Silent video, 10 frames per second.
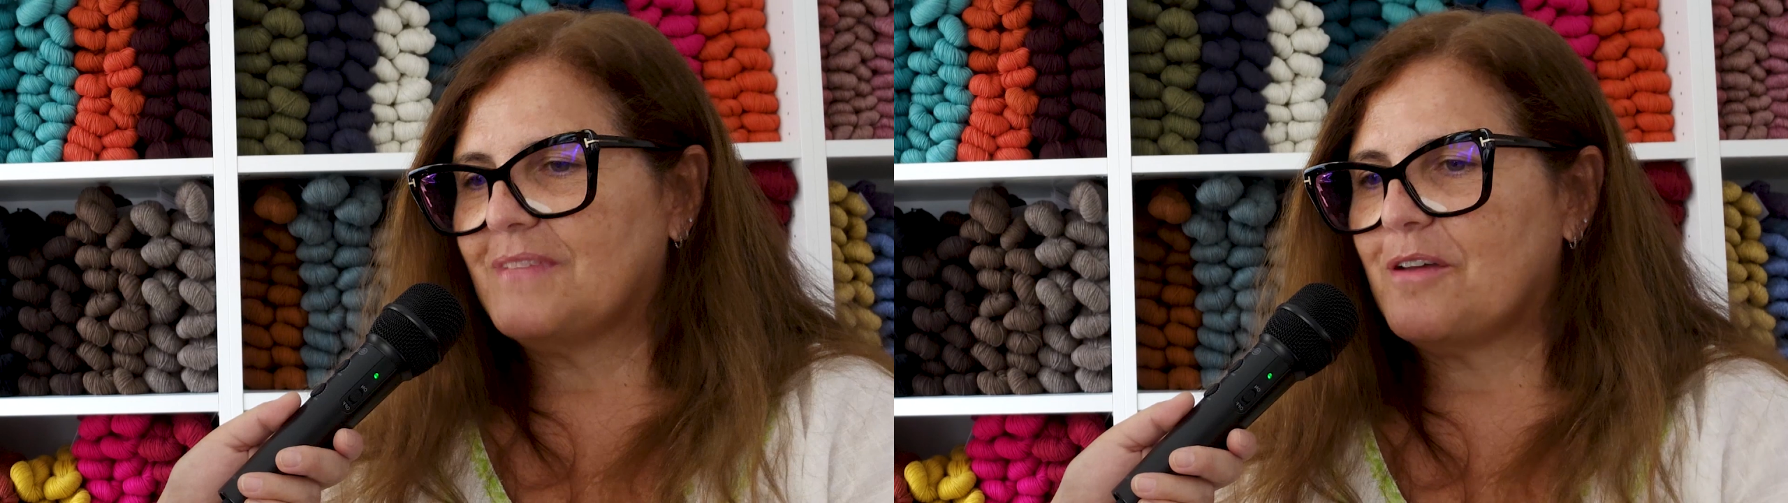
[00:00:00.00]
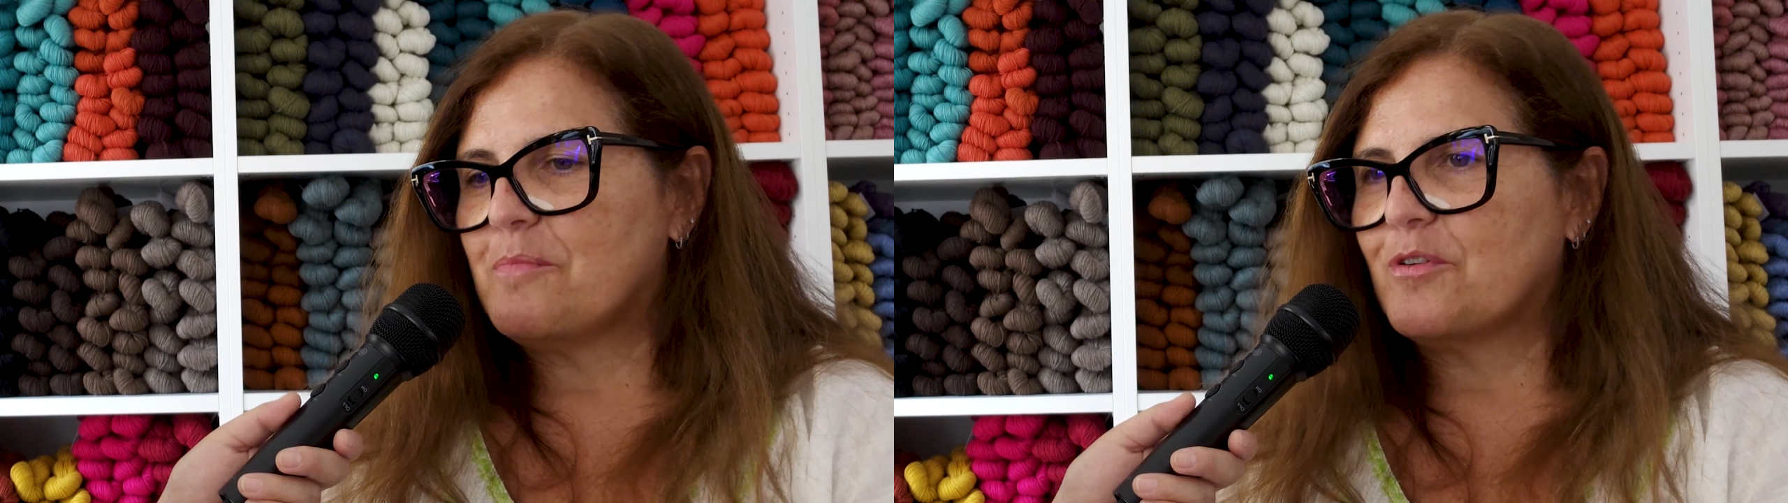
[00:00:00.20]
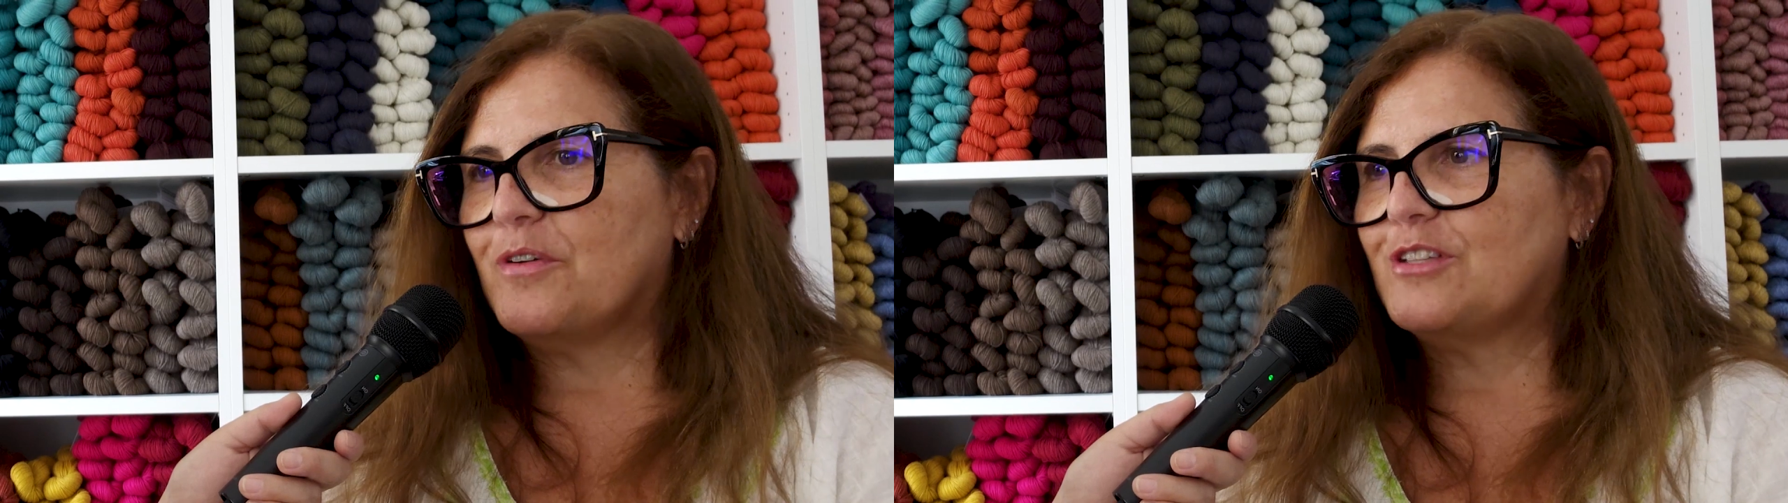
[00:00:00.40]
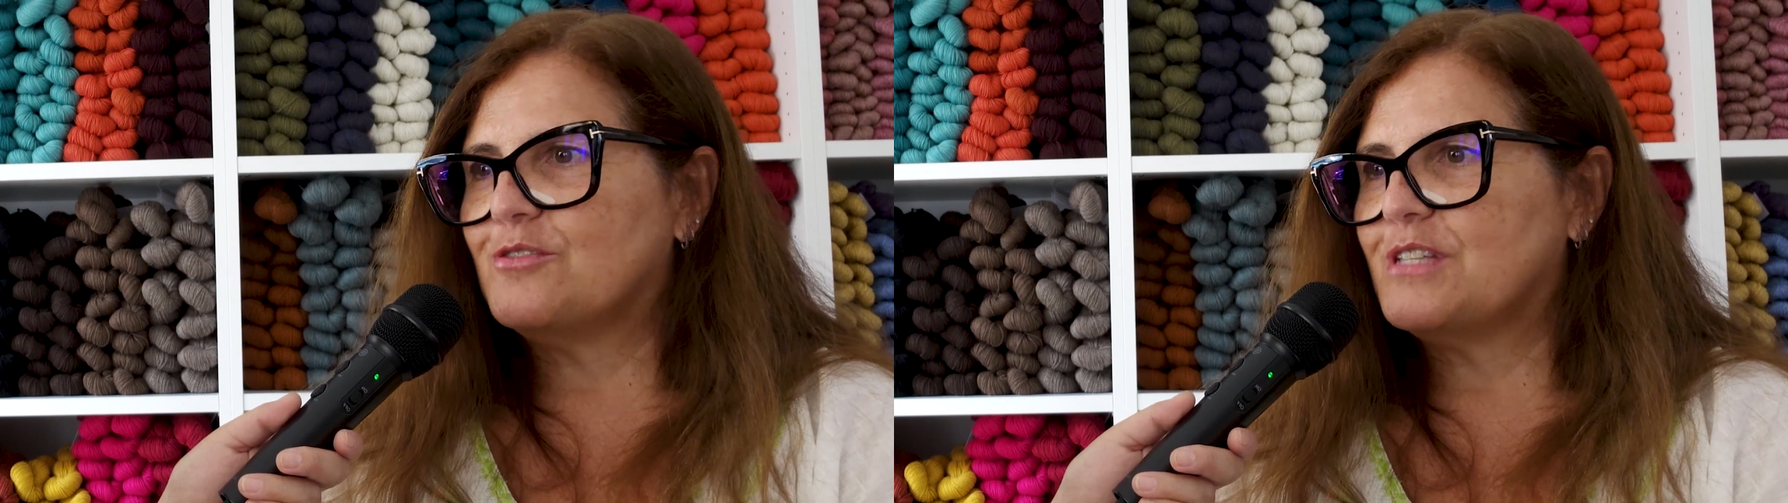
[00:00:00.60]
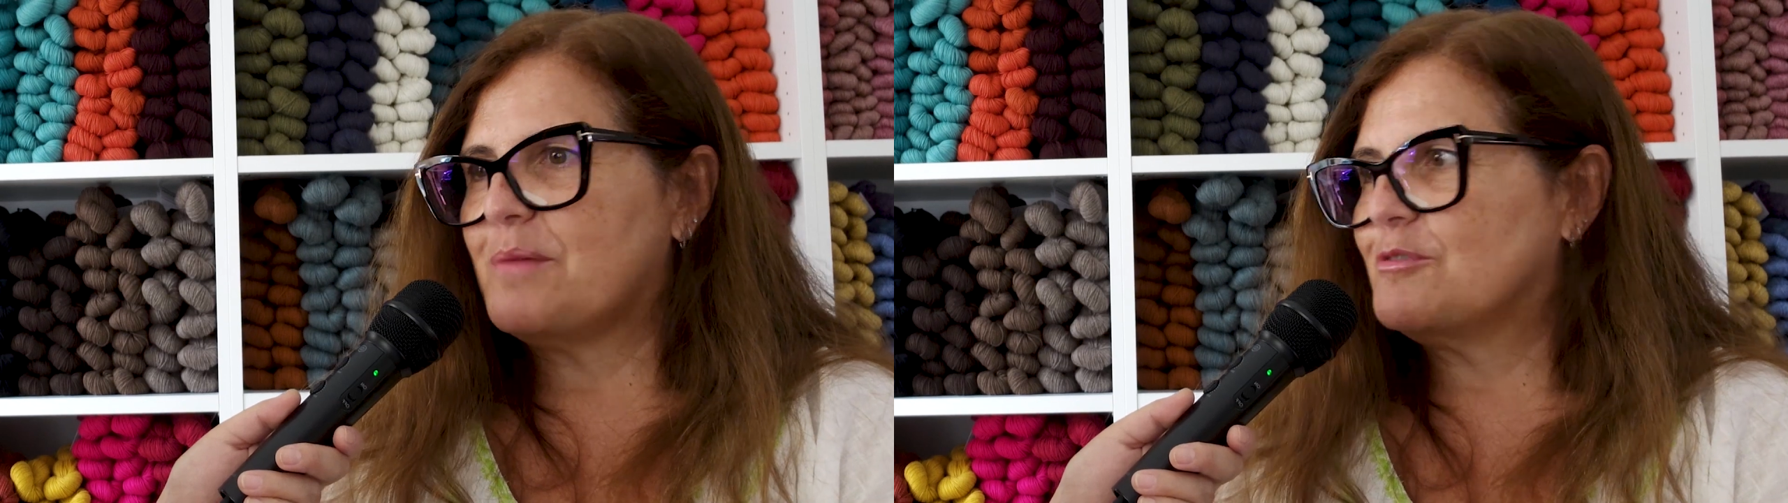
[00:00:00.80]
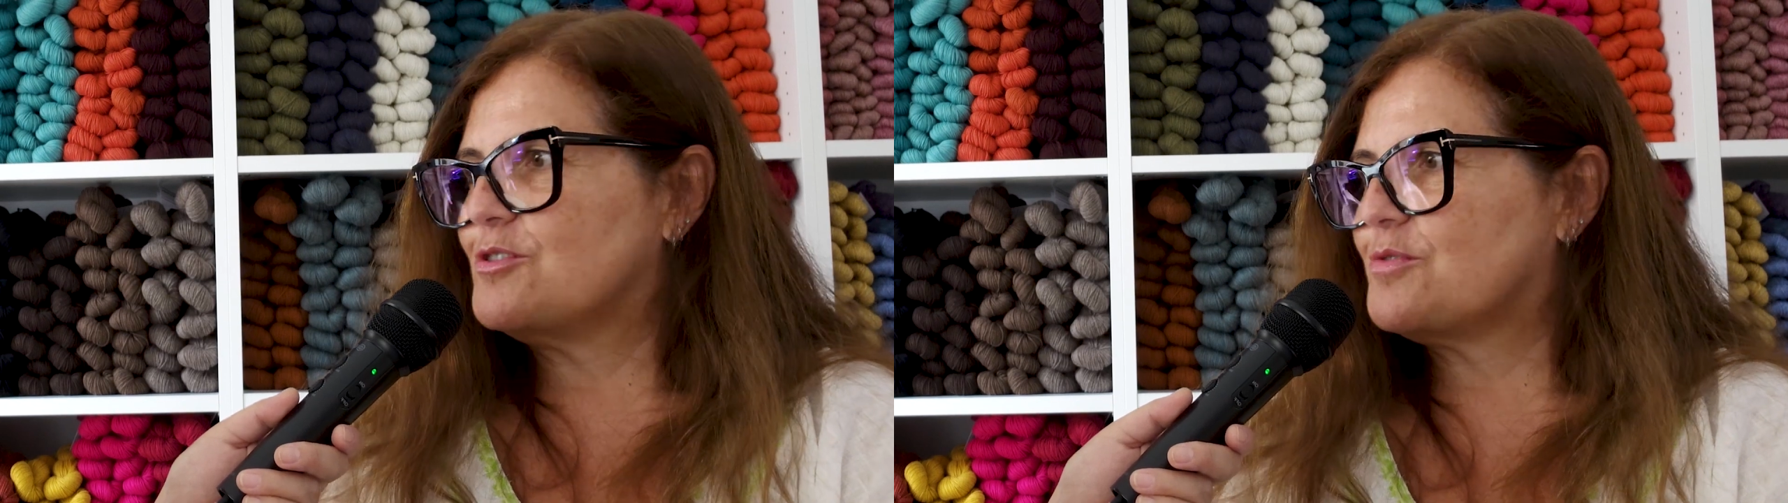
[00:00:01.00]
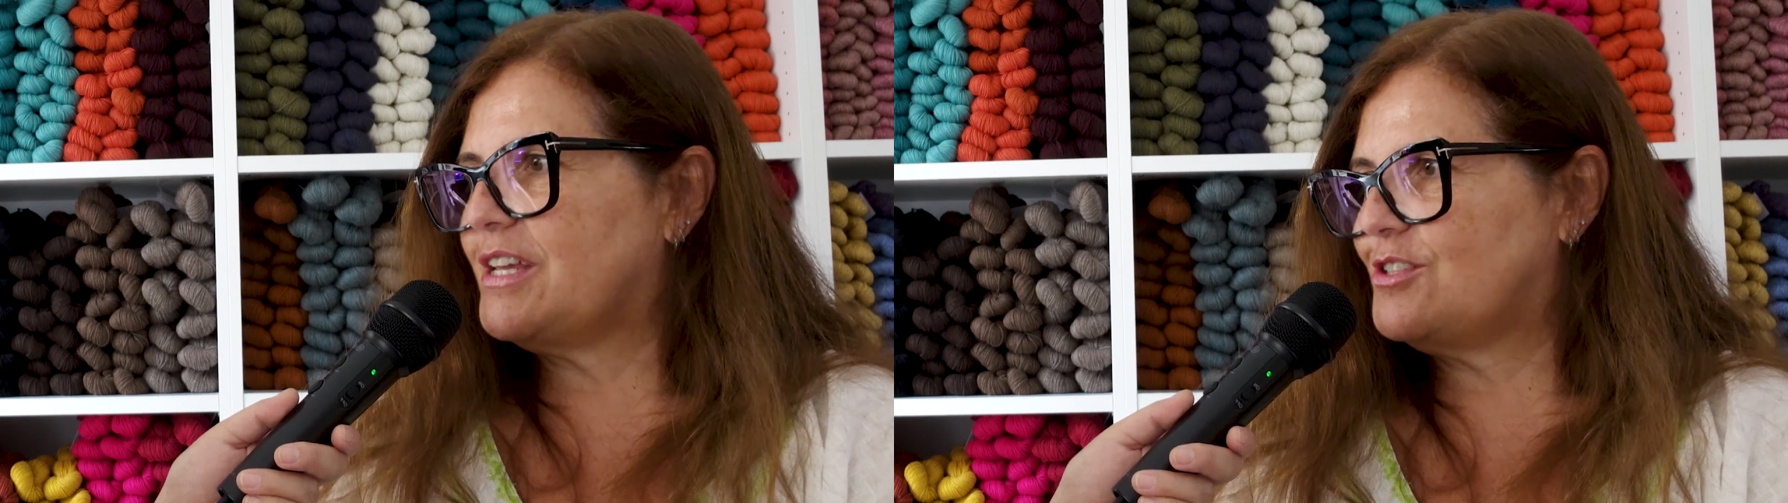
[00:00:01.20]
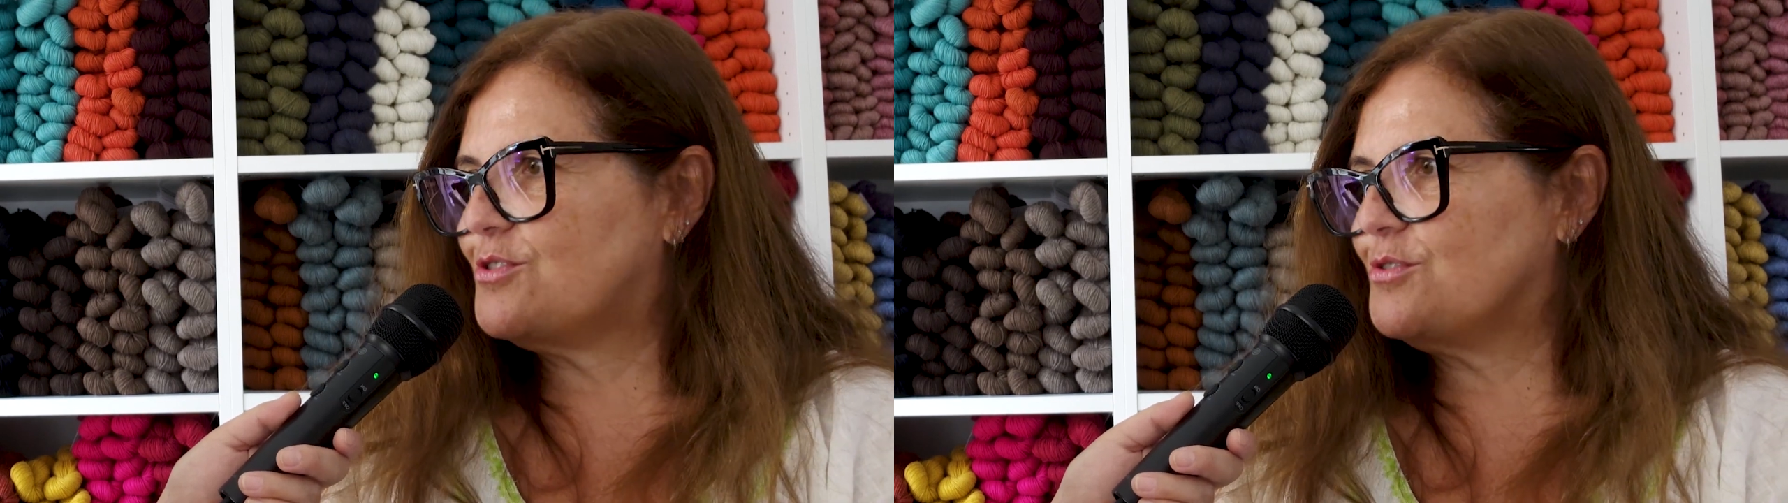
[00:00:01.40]
I'm going to
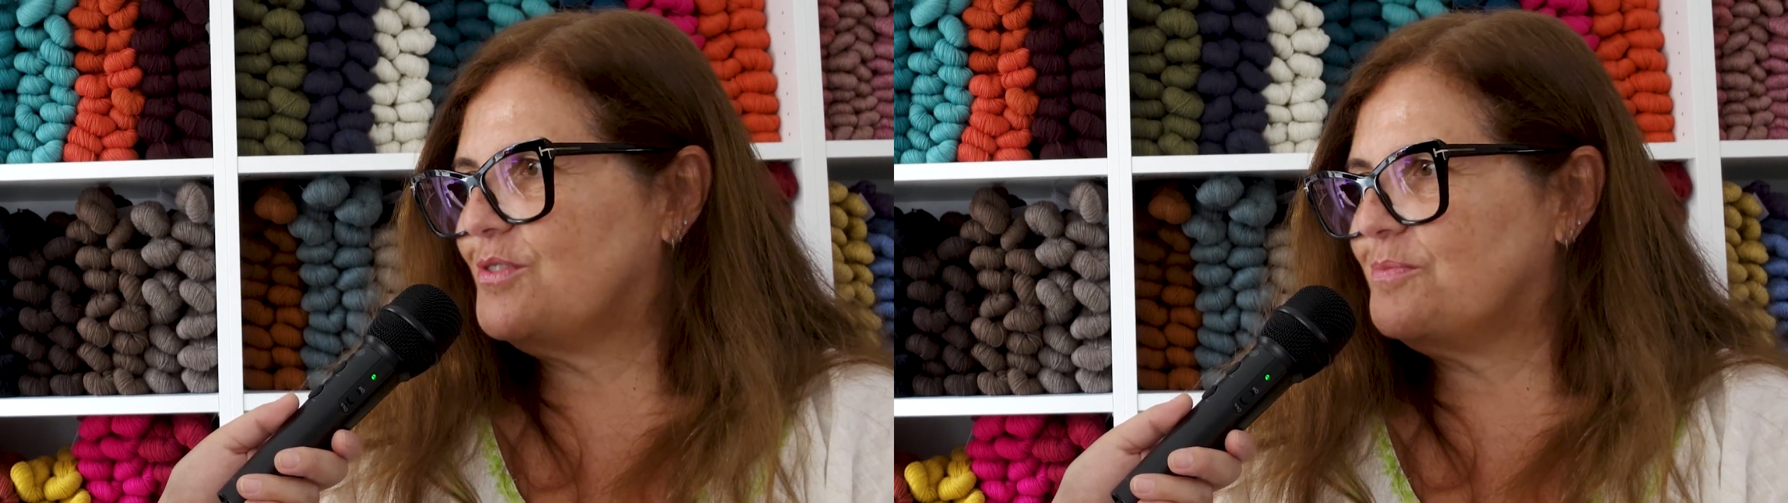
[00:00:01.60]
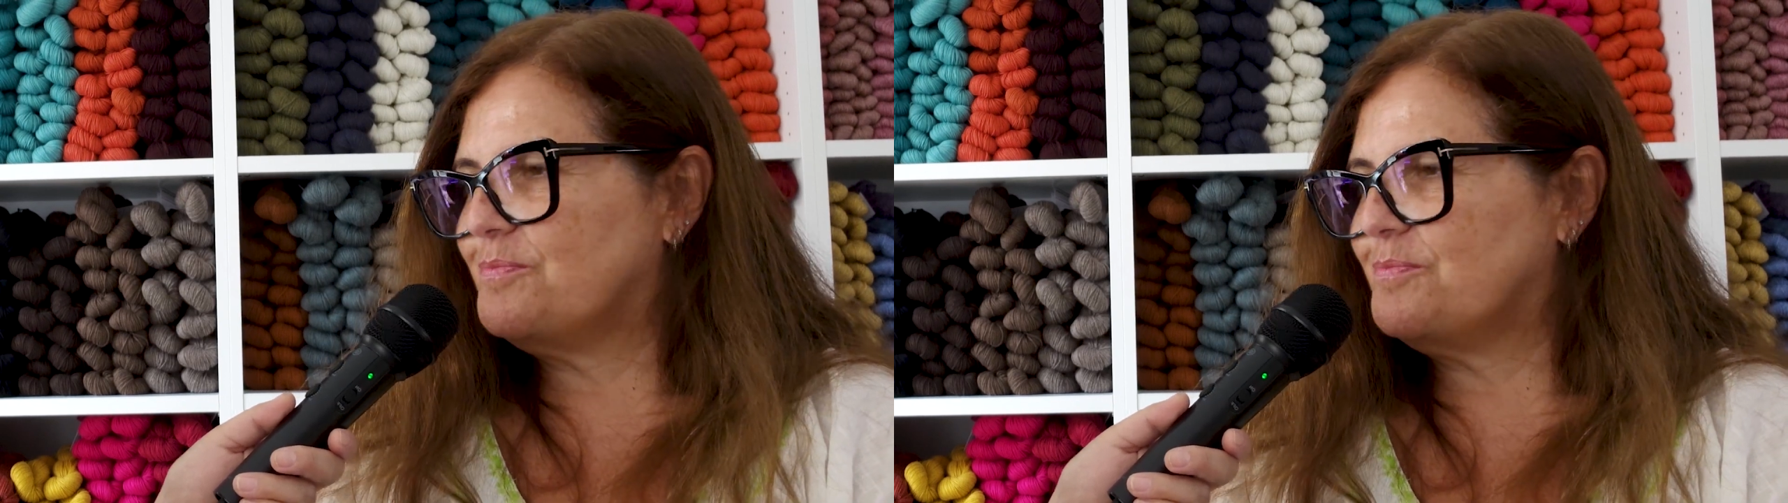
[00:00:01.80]
demonstrate to